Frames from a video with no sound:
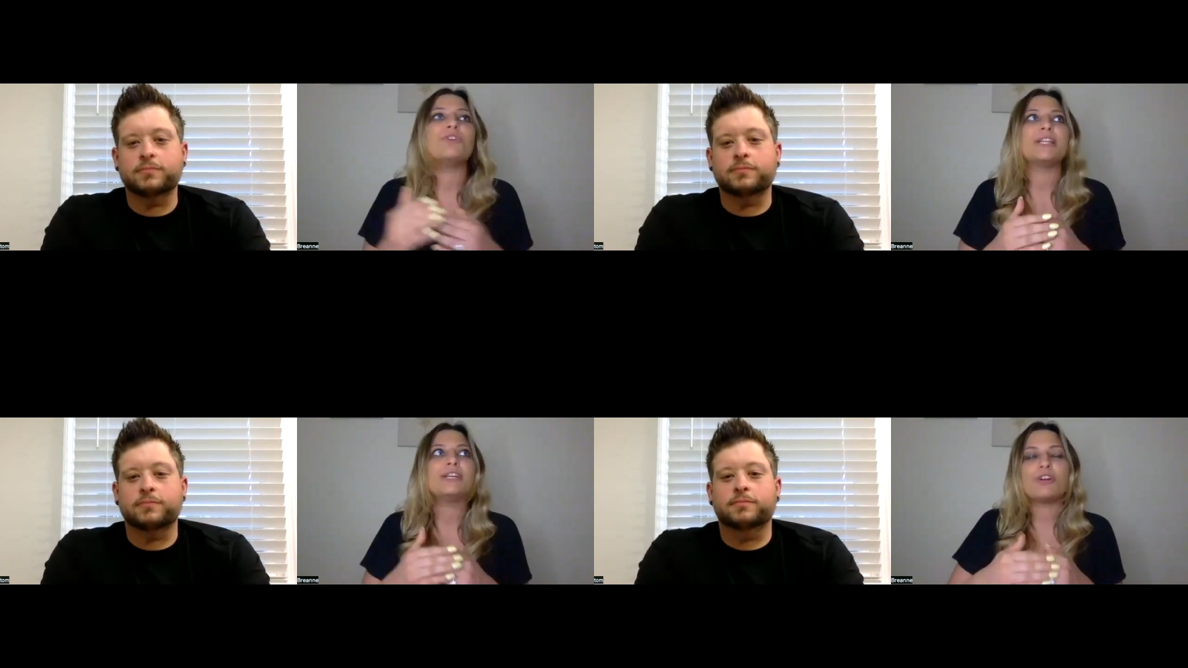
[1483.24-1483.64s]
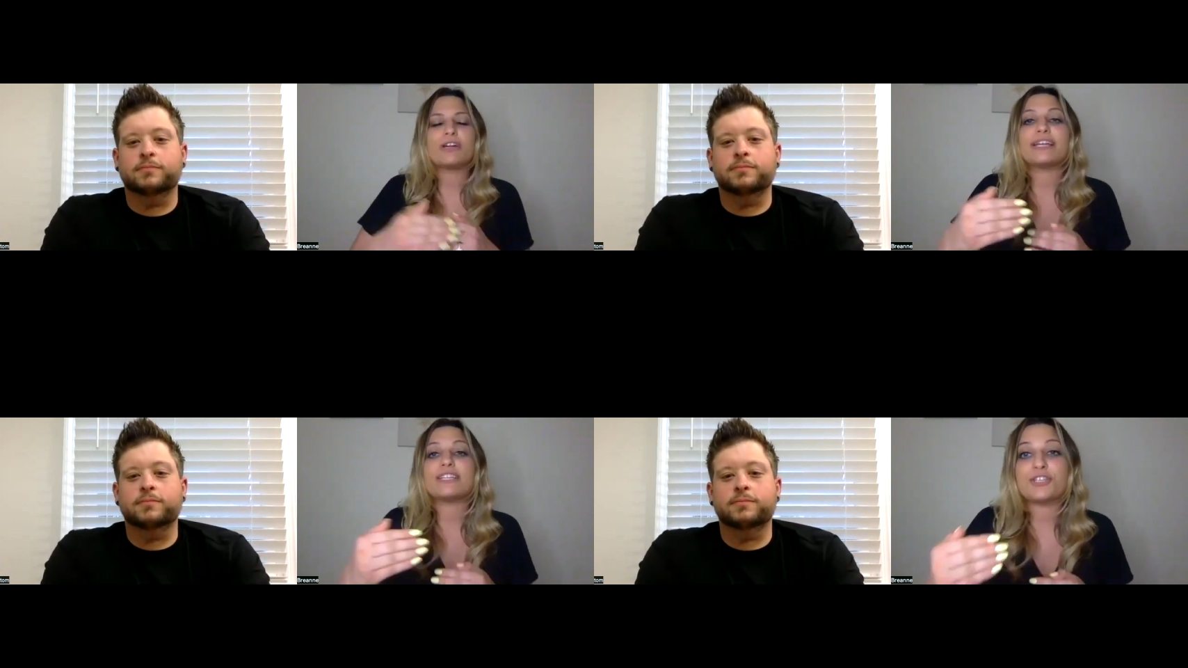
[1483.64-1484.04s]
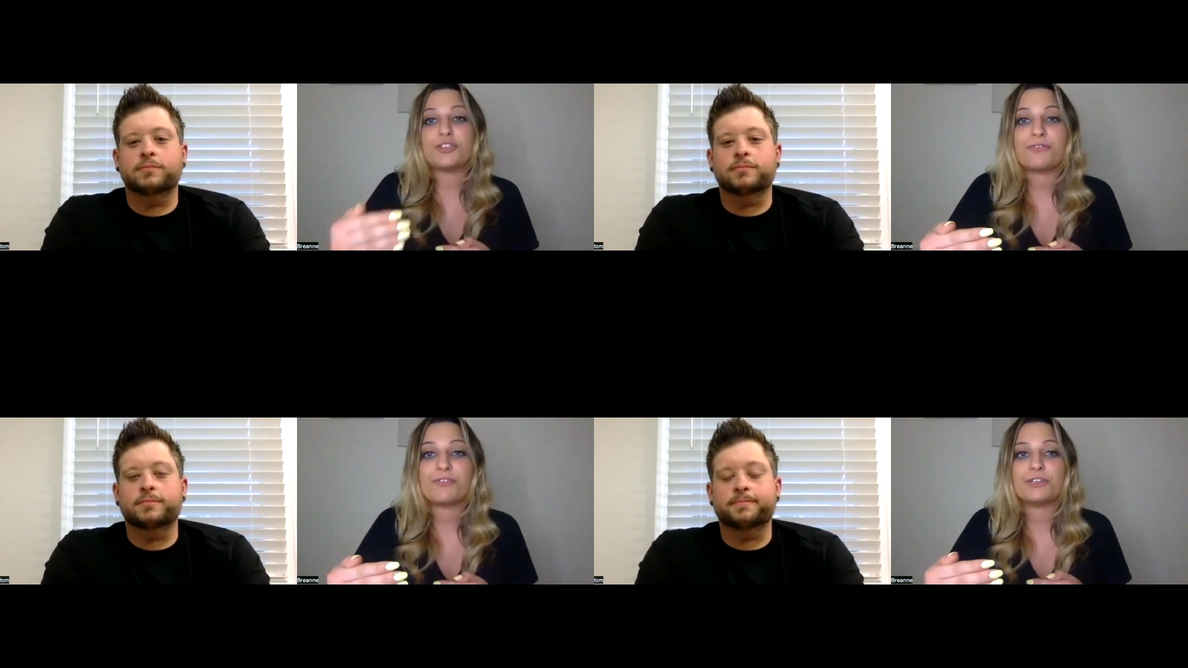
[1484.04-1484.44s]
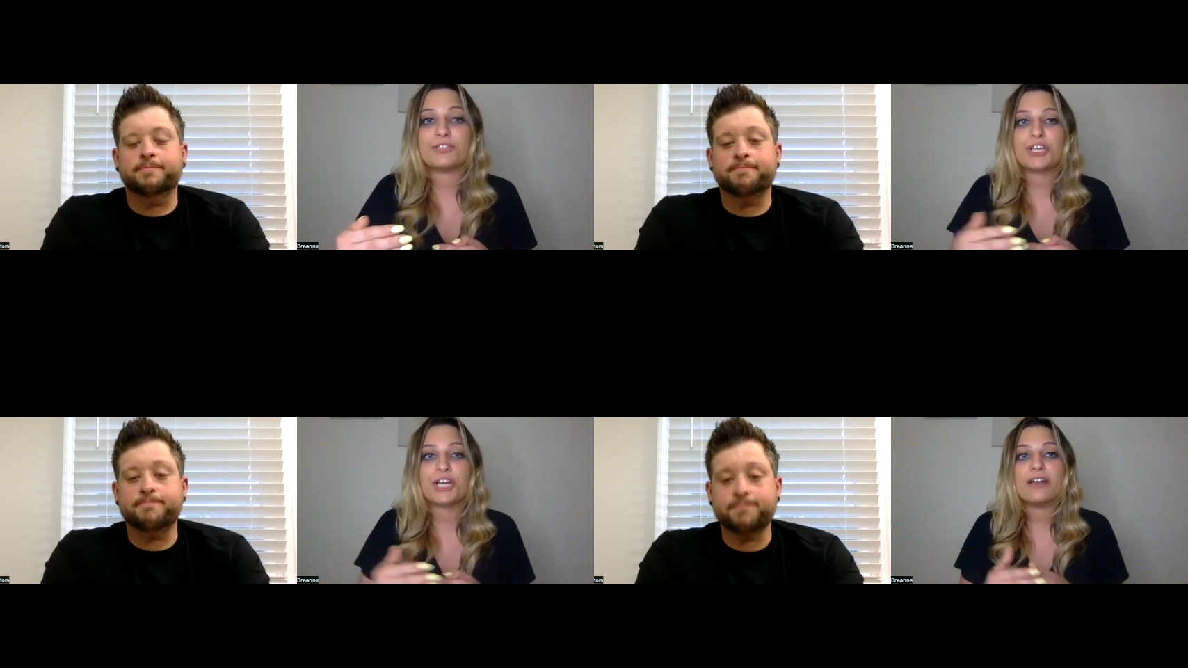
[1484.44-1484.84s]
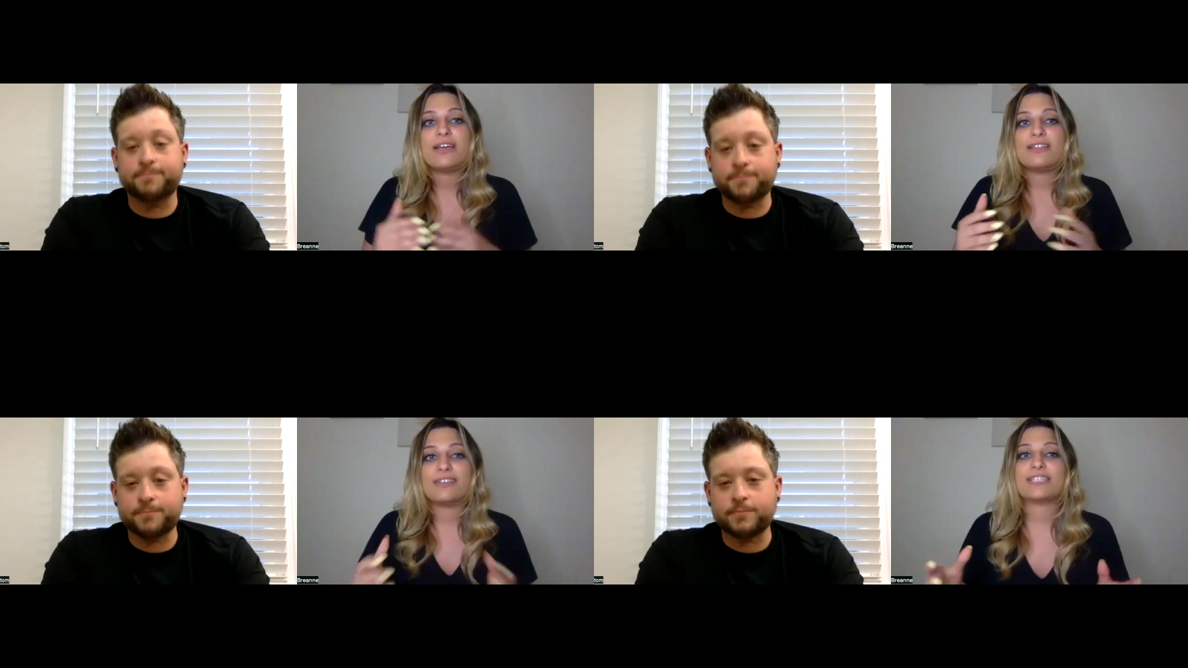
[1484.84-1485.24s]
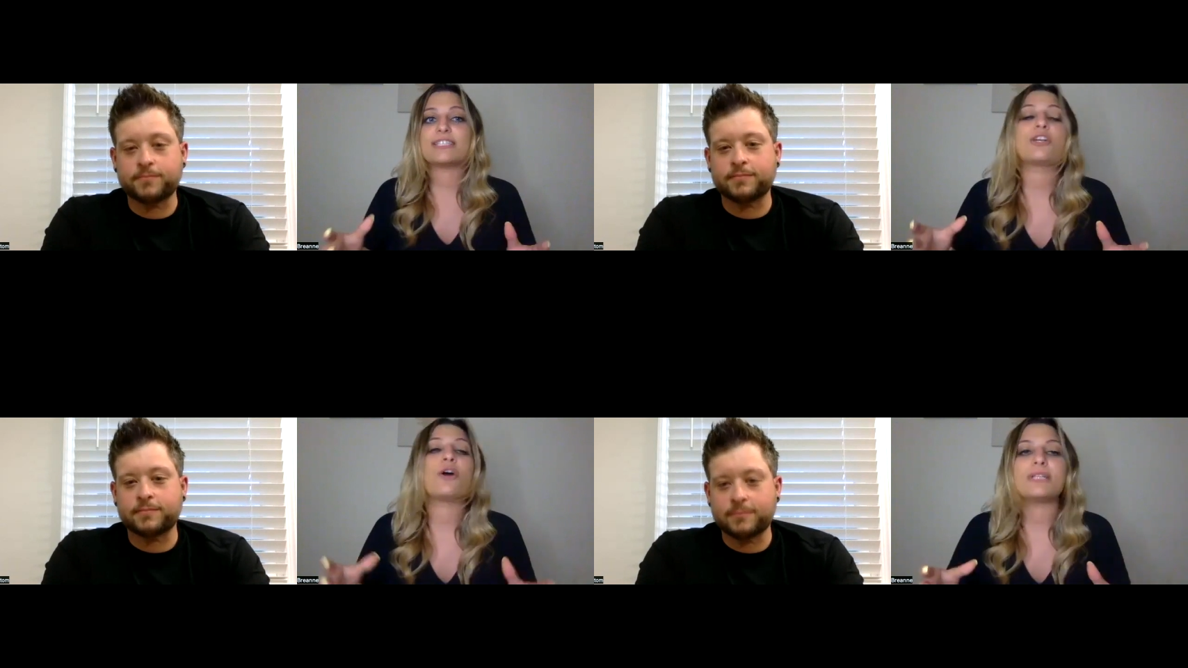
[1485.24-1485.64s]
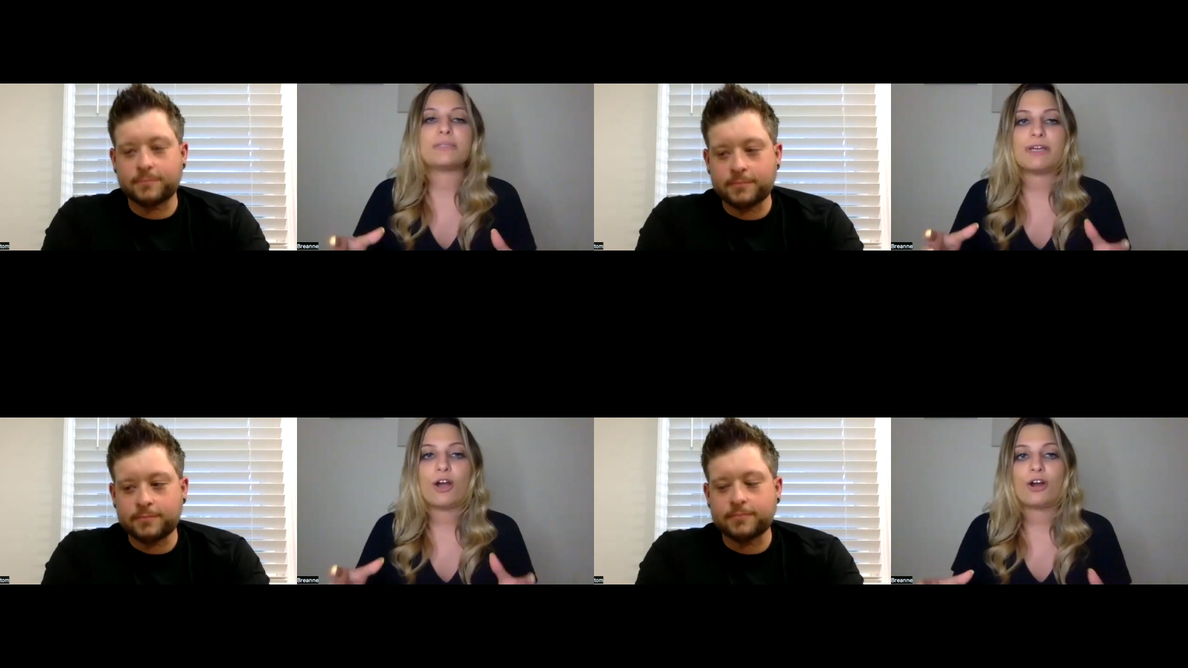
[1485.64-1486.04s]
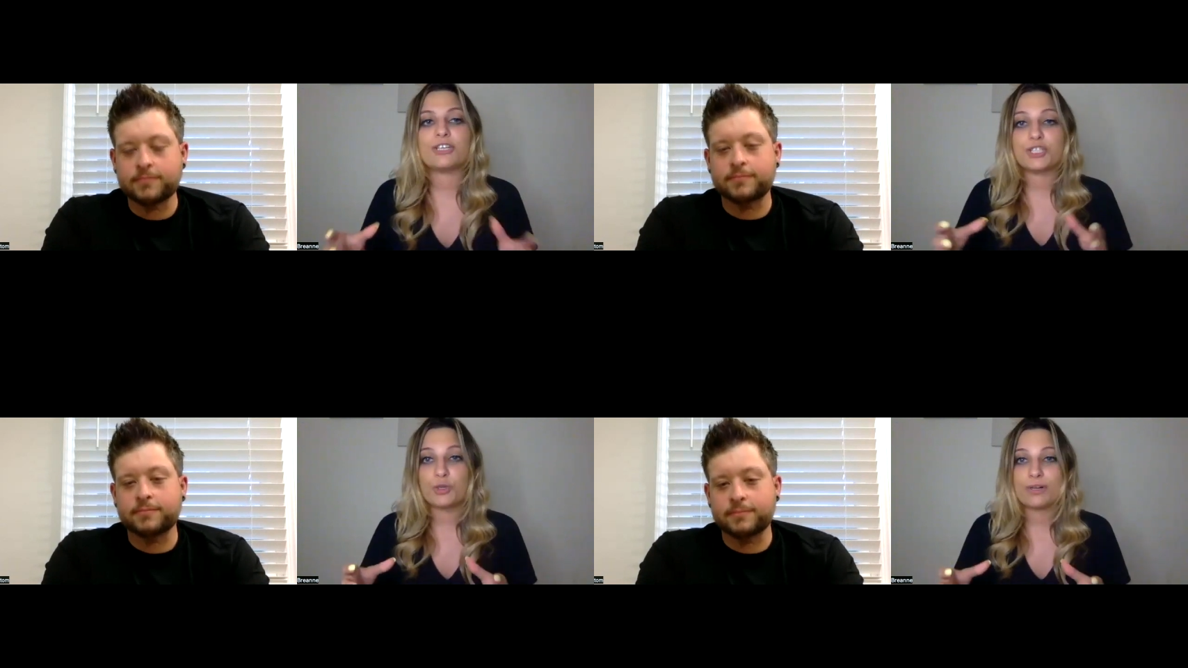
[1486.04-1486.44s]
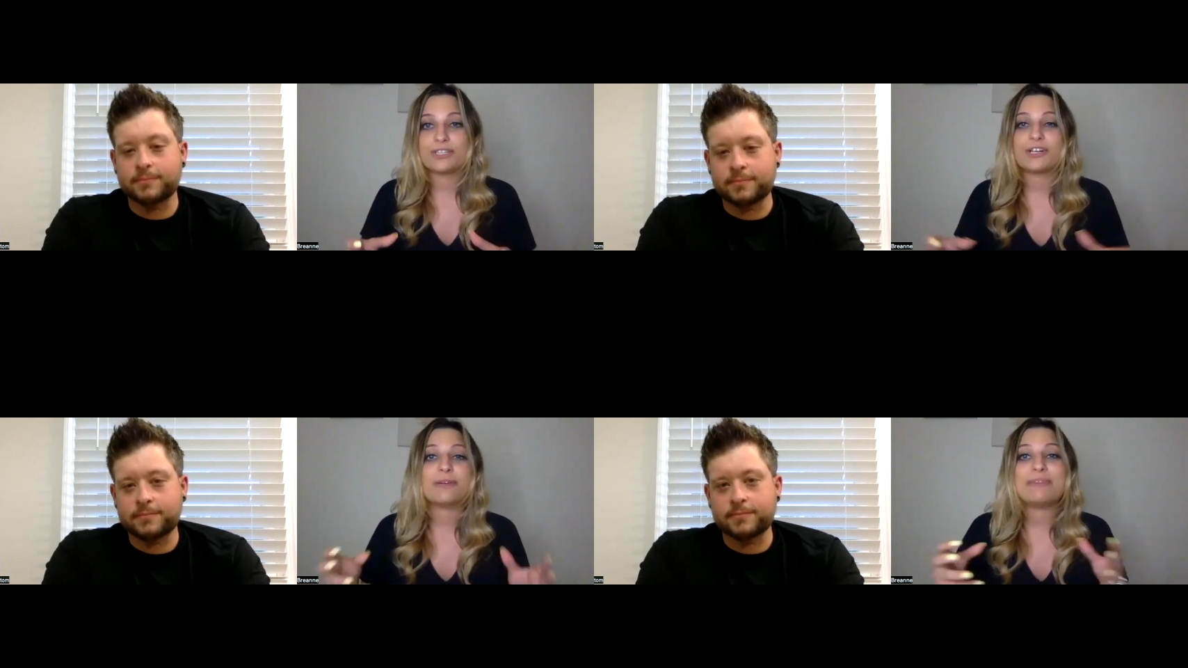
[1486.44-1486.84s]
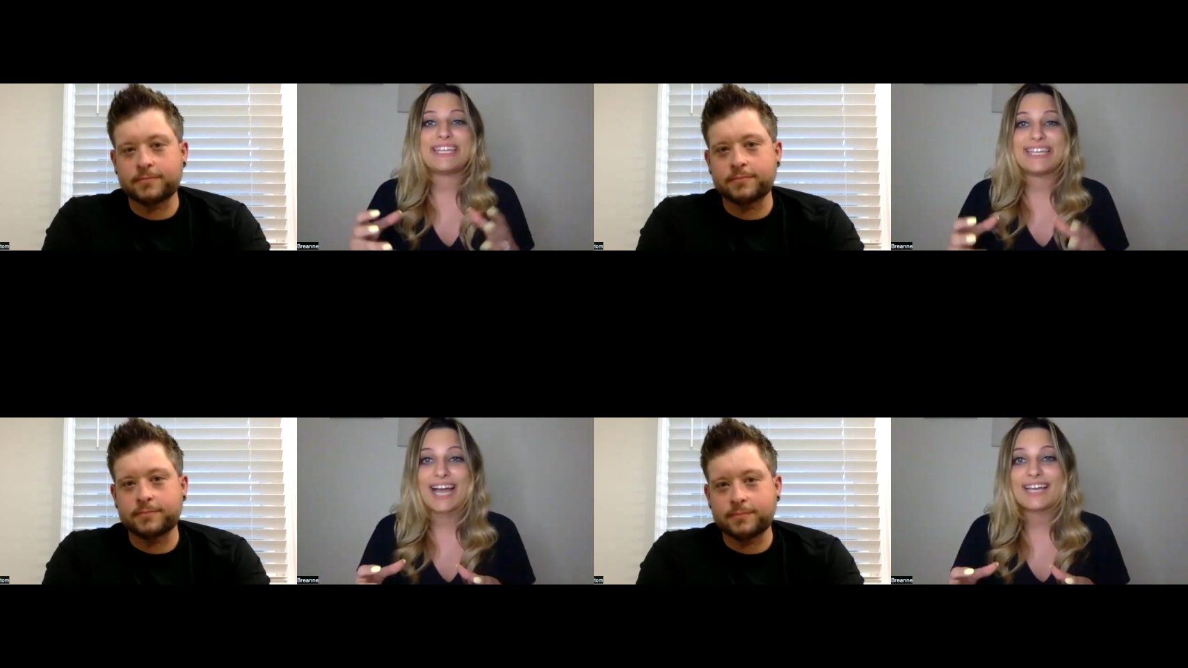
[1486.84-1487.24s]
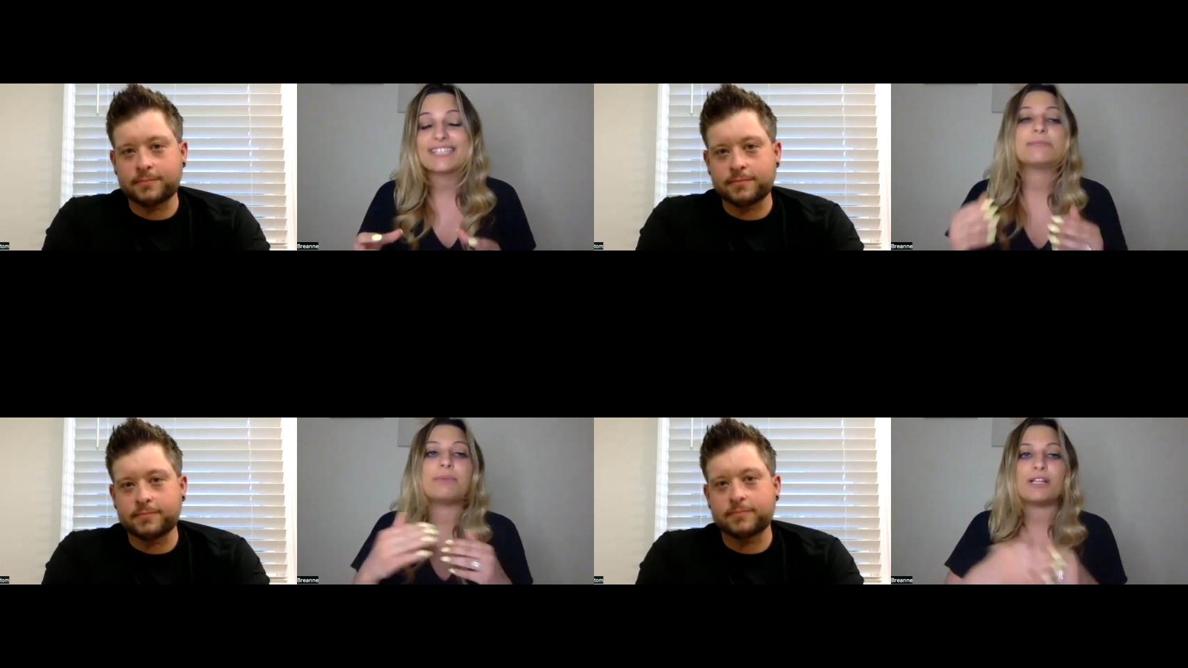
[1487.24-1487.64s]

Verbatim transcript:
Speaker 1: really looking into the future. This is going to be hard short term, yes,